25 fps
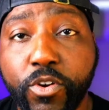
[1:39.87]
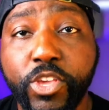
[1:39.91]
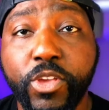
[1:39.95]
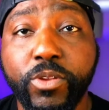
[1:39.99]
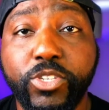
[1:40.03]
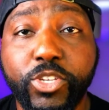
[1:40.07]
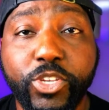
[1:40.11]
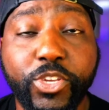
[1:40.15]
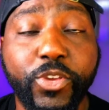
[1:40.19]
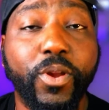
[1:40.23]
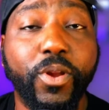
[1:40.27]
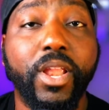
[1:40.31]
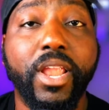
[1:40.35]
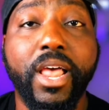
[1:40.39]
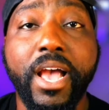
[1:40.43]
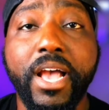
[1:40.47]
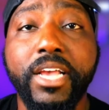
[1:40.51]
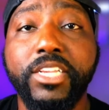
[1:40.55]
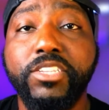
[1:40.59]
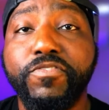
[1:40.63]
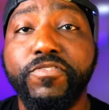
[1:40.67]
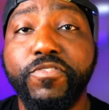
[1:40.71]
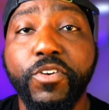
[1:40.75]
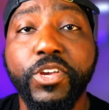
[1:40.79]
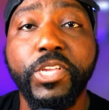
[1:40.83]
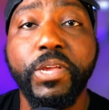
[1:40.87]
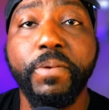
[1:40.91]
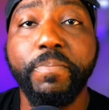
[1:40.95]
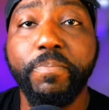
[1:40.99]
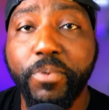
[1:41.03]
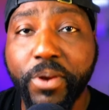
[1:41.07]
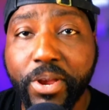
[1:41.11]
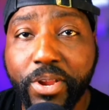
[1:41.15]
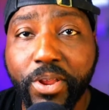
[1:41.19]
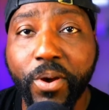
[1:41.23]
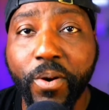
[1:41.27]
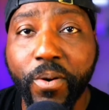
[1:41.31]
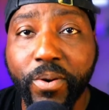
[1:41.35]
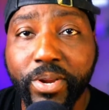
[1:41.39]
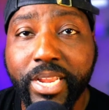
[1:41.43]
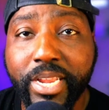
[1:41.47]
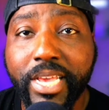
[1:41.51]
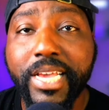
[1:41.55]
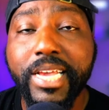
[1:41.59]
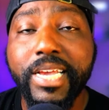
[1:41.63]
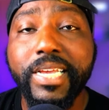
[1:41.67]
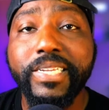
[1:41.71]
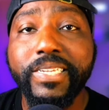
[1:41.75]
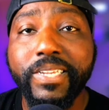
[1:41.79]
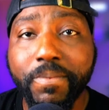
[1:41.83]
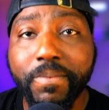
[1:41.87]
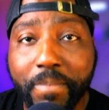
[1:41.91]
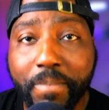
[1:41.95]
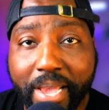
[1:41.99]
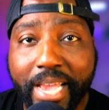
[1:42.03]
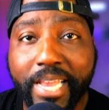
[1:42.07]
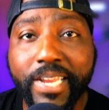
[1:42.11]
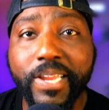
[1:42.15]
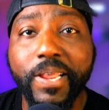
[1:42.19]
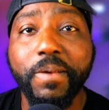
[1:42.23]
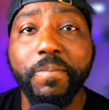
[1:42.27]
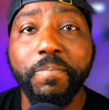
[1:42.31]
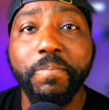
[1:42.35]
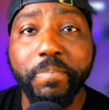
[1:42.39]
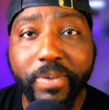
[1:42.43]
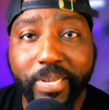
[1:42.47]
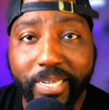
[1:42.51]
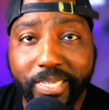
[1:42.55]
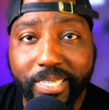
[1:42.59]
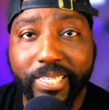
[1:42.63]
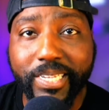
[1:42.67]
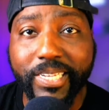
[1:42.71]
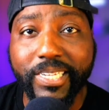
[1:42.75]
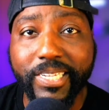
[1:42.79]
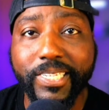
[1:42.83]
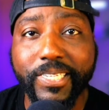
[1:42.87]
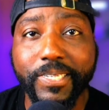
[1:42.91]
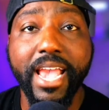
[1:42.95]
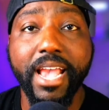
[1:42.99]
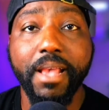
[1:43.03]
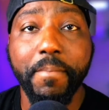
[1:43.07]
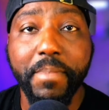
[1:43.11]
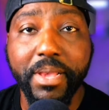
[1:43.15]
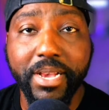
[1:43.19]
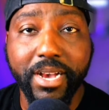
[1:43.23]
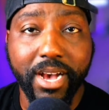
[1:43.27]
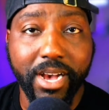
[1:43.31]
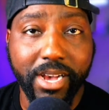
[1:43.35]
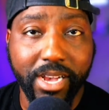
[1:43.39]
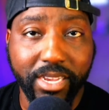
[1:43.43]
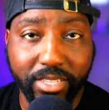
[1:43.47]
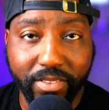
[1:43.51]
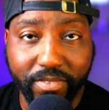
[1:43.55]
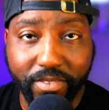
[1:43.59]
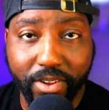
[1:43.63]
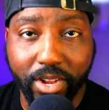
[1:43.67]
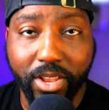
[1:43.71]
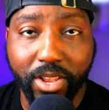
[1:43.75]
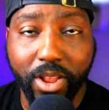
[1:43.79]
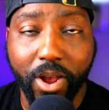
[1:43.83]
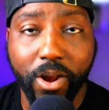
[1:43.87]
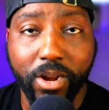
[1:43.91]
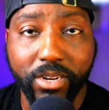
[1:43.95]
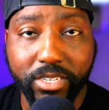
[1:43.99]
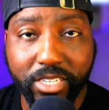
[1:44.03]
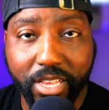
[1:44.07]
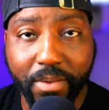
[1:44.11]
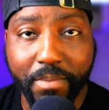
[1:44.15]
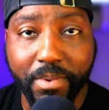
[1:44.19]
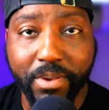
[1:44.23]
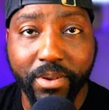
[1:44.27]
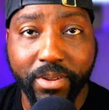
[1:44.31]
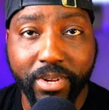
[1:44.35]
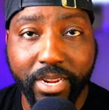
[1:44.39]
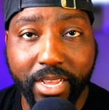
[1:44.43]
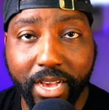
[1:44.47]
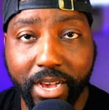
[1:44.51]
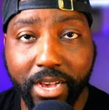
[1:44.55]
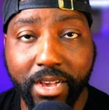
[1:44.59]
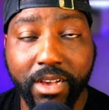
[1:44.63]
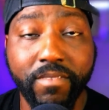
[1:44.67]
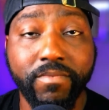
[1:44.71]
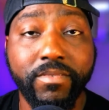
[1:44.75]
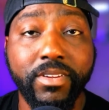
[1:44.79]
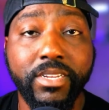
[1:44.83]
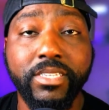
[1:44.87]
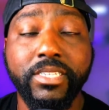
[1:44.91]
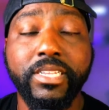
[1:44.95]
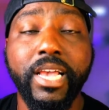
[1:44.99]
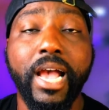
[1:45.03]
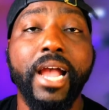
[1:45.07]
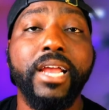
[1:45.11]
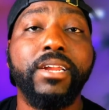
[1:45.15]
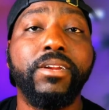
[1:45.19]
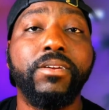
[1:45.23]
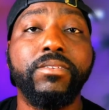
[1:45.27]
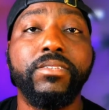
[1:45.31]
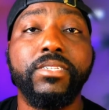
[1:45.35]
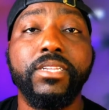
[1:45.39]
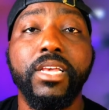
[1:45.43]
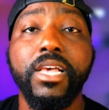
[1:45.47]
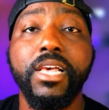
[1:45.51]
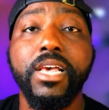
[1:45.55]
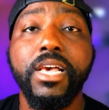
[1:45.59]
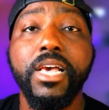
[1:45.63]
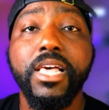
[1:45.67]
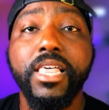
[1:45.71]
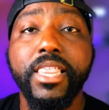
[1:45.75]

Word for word: for you to utilize for your print-on-demand business. And because of their large community of designers,